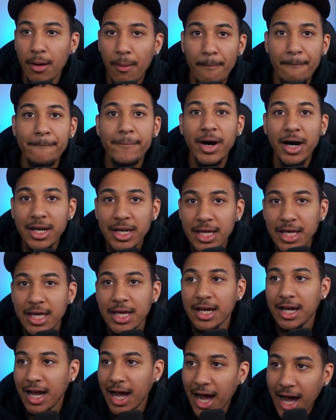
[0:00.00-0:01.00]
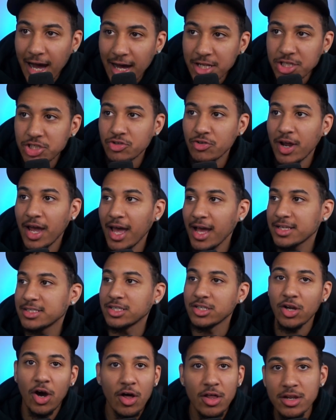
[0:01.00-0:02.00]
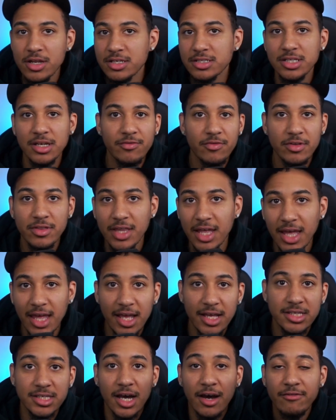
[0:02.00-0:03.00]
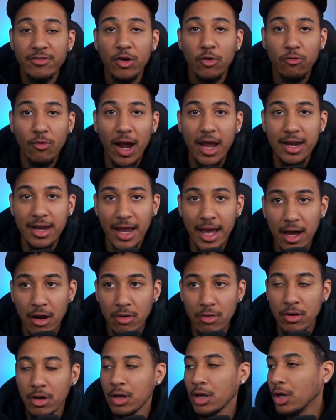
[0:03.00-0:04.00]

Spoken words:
money and contracts and all of these different things of the right now,